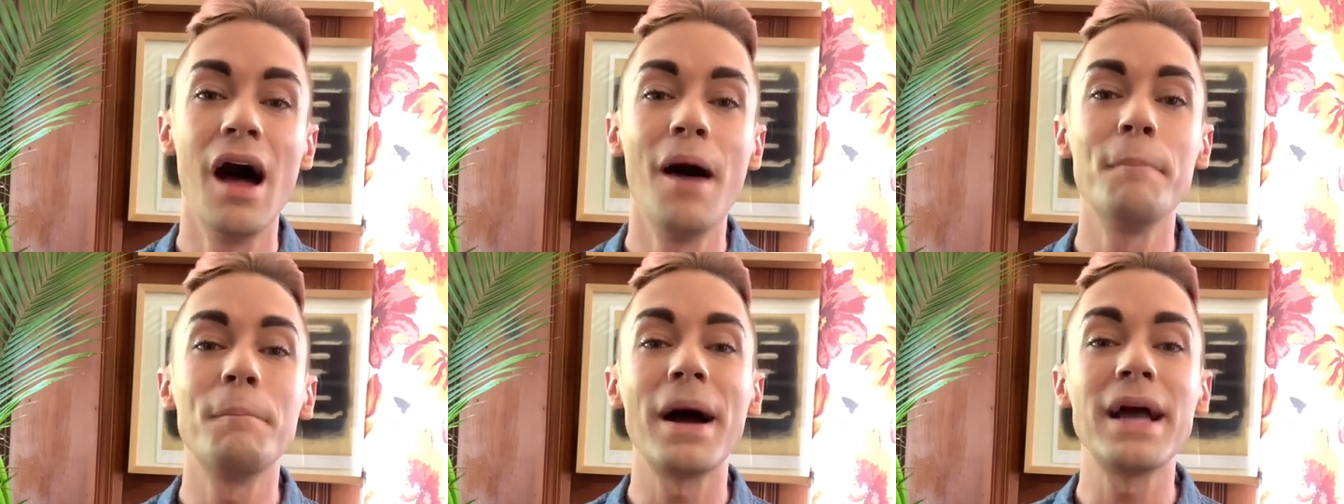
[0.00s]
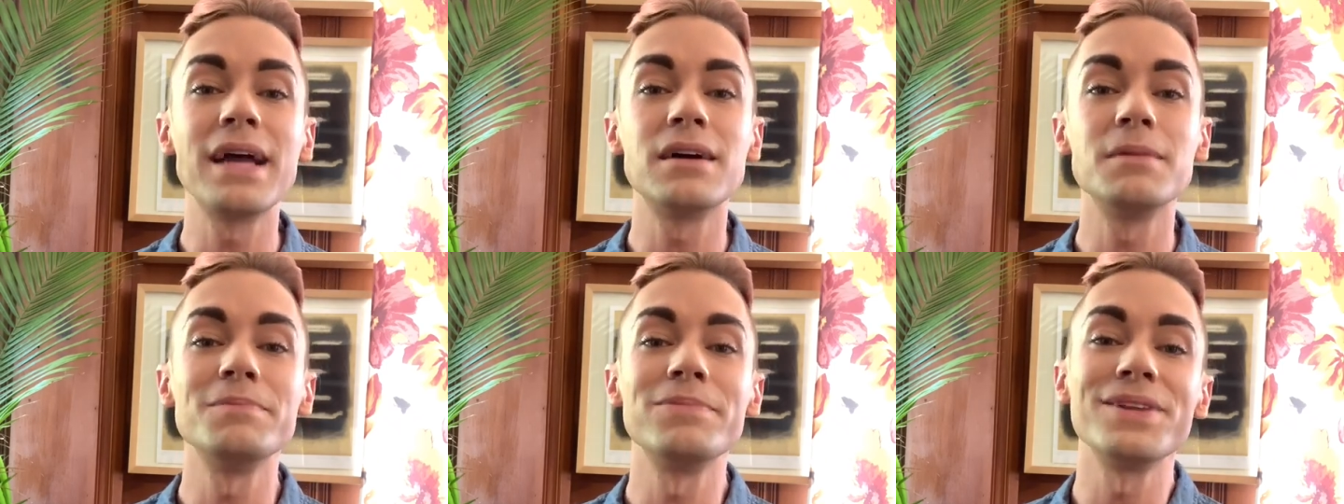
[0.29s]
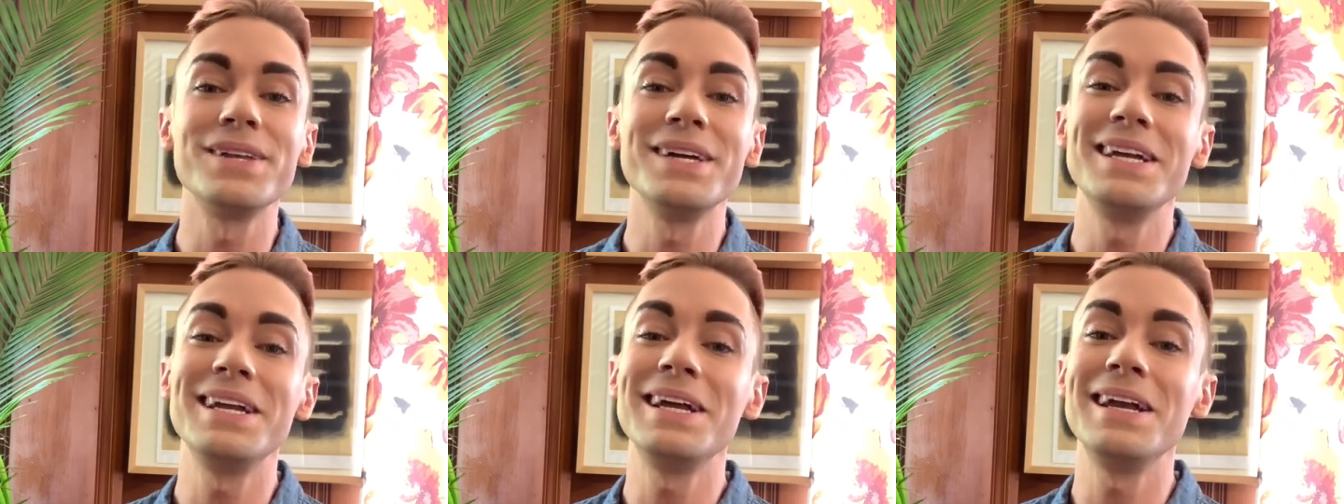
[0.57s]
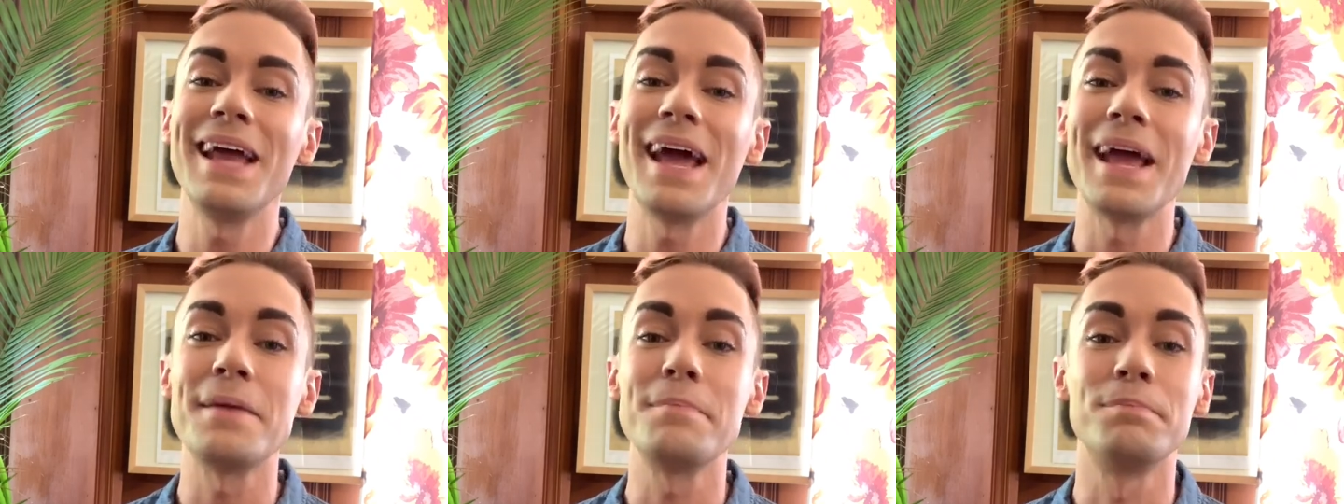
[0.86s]
by
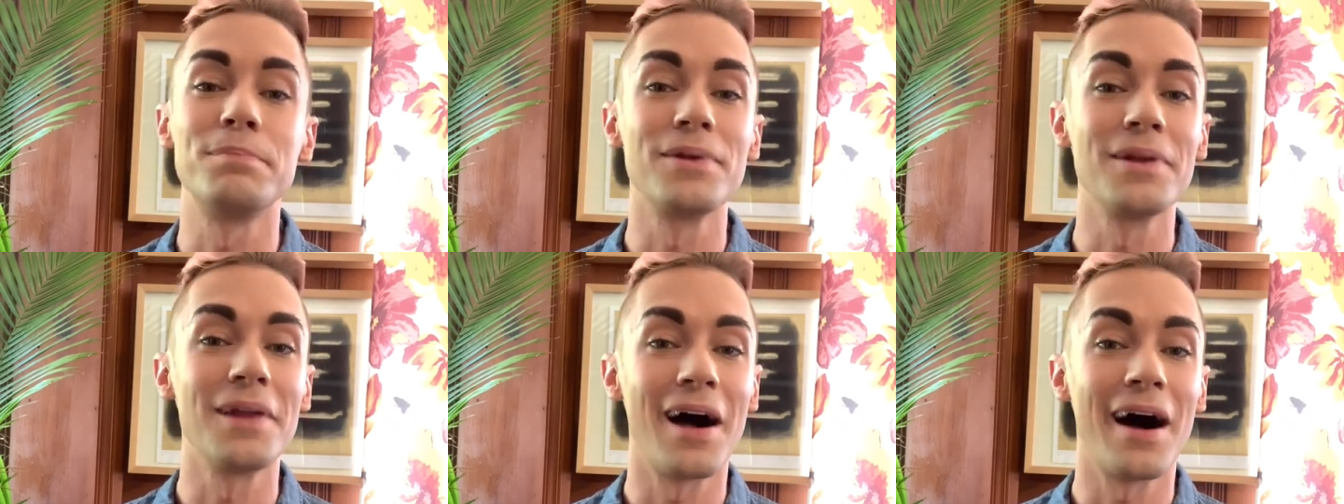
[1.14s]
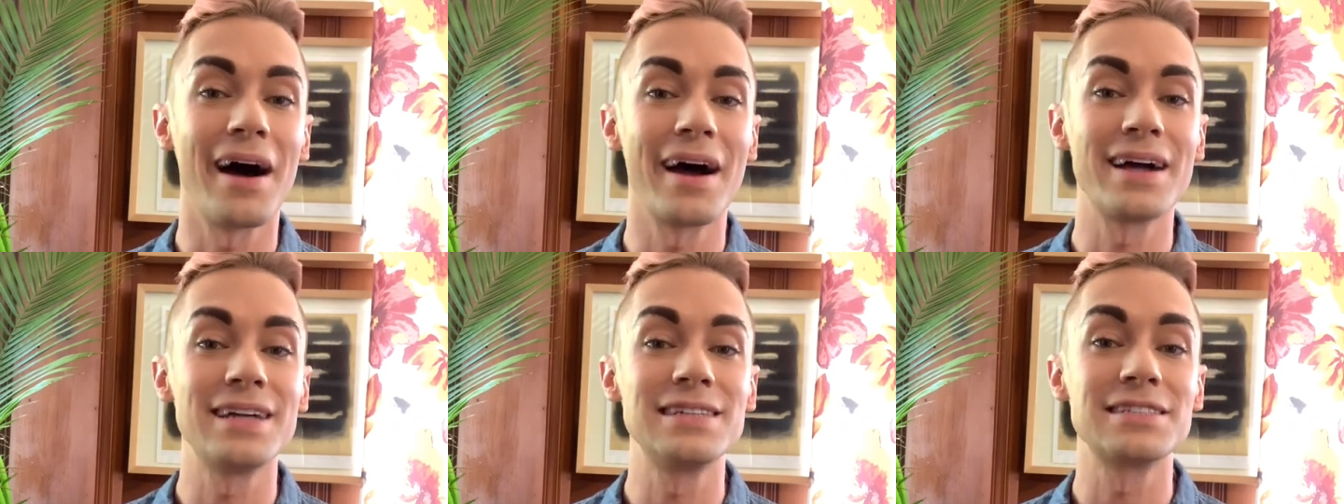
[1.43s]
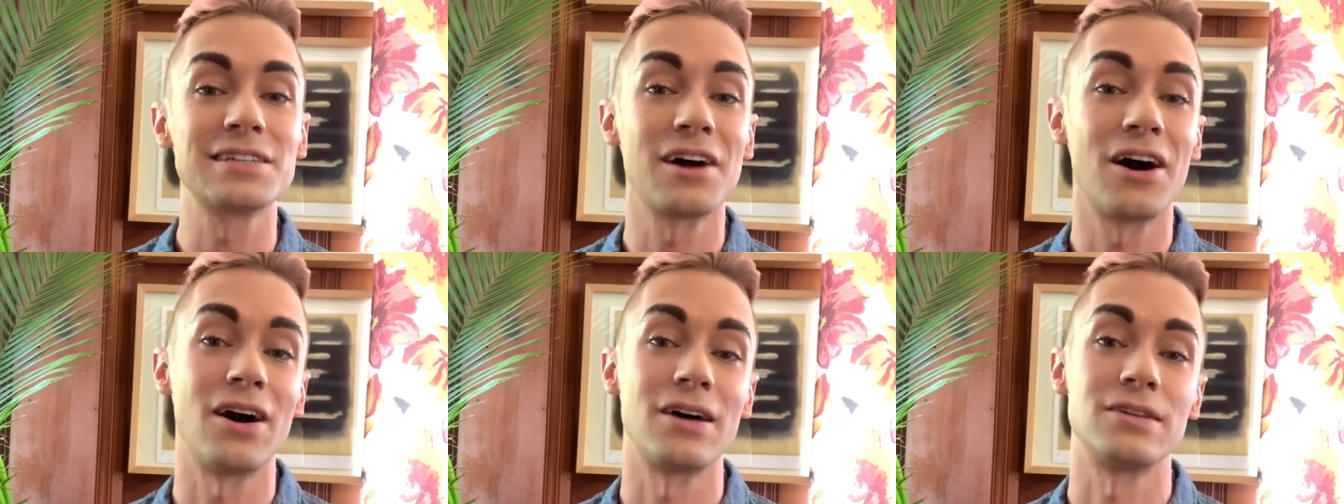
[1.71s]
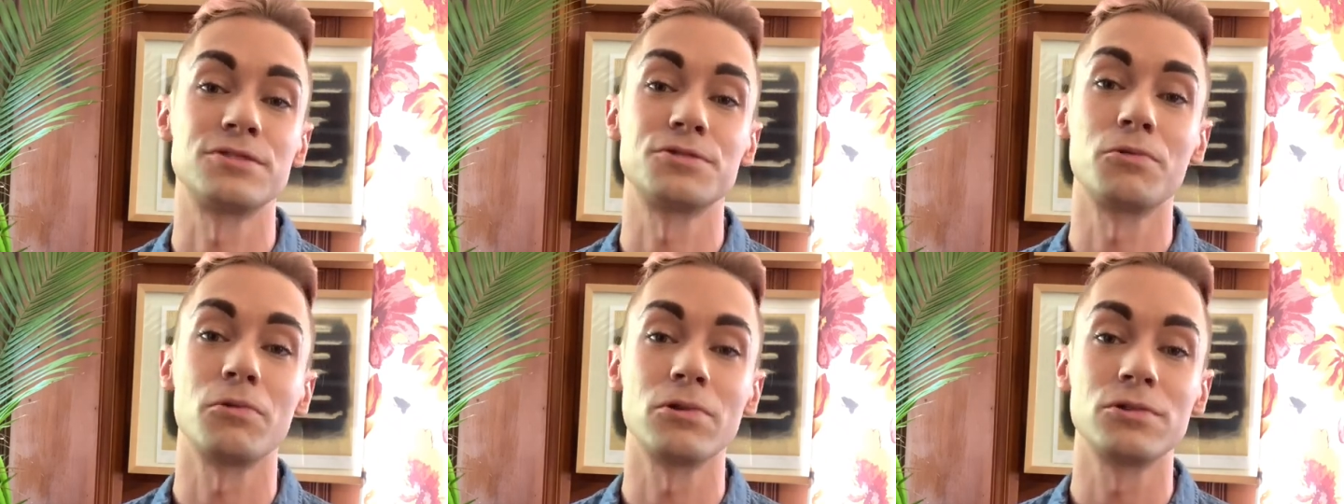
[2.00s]
completing a blind
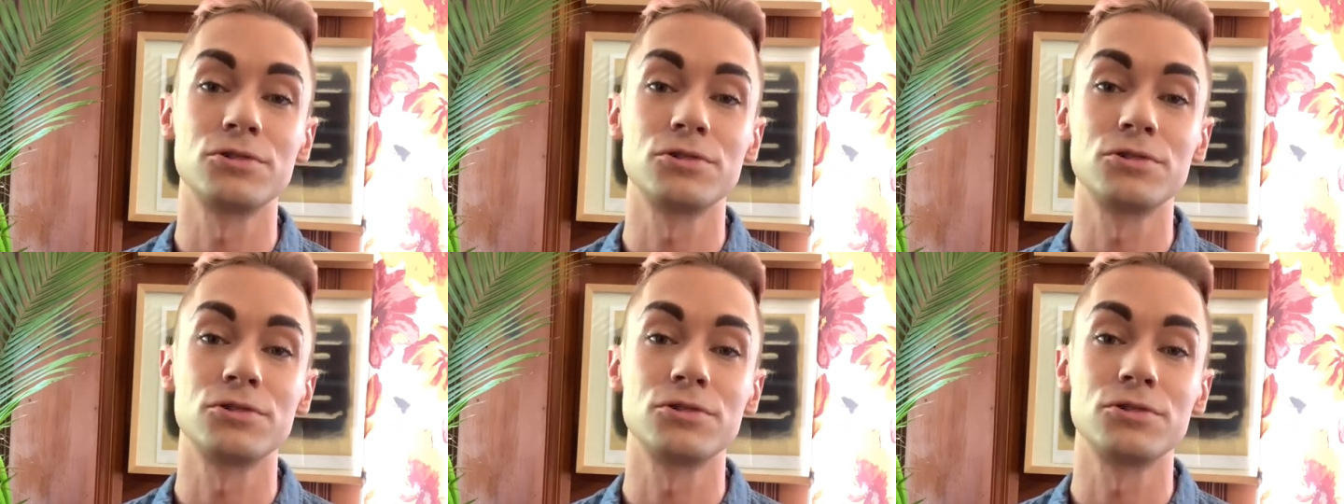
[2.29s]
contour